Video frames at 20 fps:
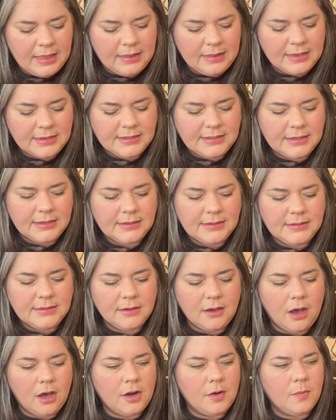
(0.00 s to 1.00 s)
this is
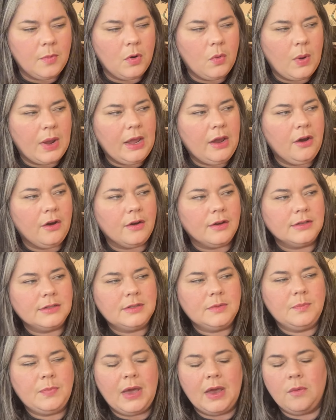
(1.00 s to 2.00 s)
Autumn
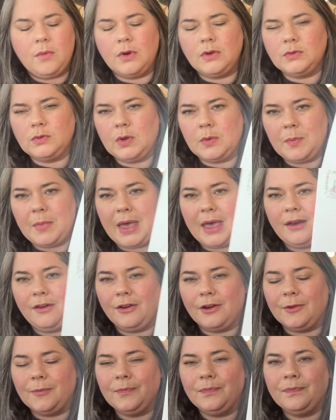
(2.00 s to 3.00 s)
Quakers by Rosewood
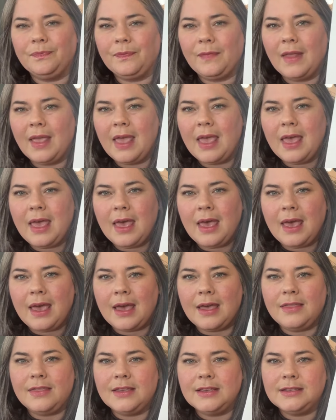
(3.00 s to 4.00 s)
Manor.
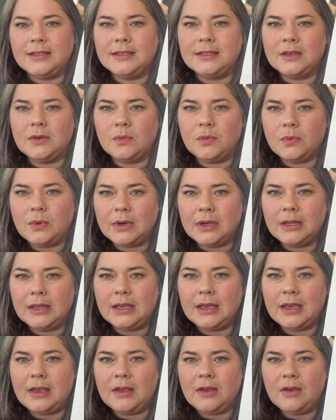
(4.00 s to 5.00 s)
And this is a
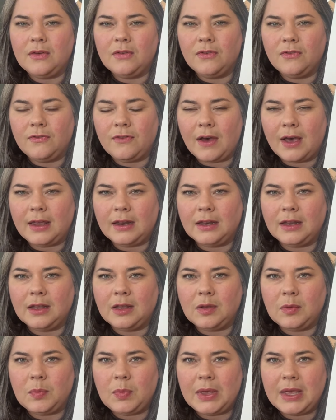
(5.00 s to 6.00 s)
really fun
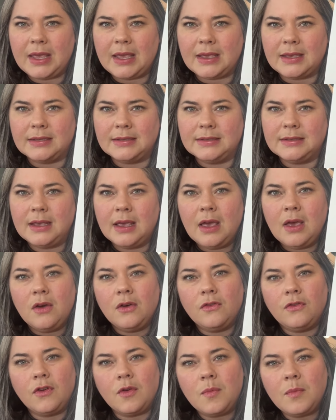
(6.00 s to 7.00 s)
piece.
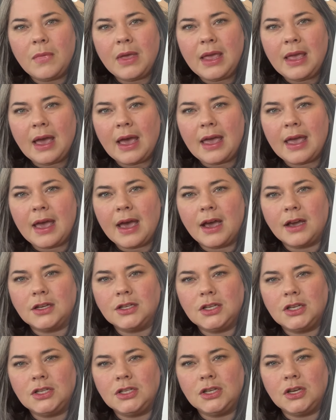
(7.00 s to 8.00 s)
For me, I
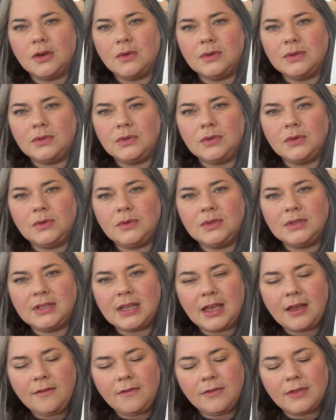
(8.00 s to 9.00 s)
actually chose to
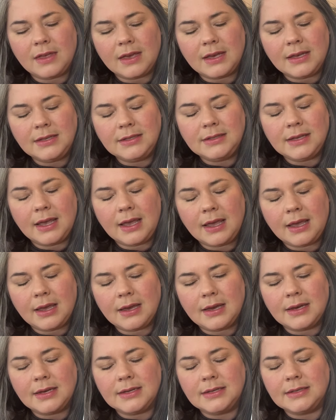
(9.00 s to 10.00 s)
save this,
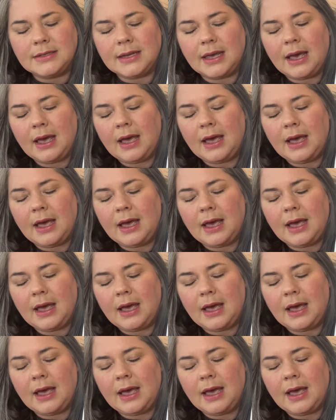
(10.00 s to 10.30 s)
and